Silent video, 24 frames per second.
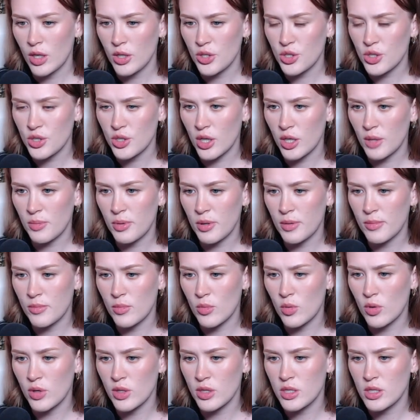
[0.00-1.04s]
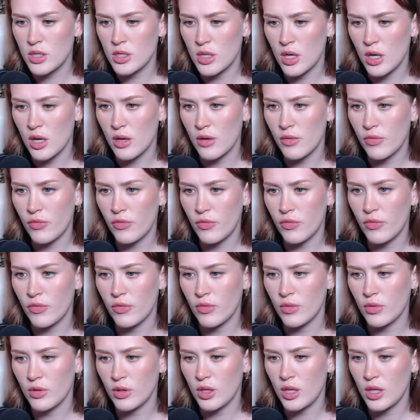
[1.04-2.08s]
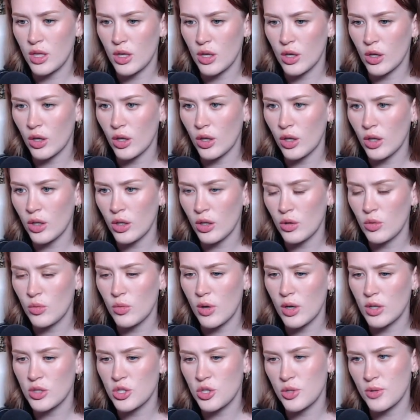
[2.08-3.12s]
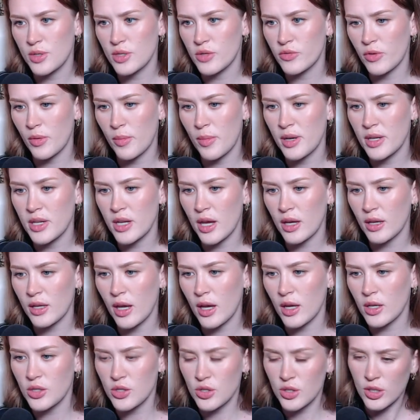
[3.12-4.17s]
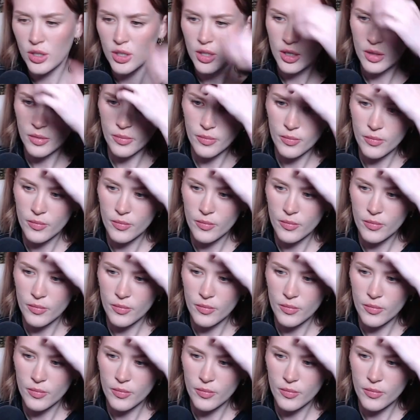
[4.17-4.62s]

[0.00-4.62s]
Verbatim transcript: Just gotta put more stuff here. Uatu is from my deck, actually.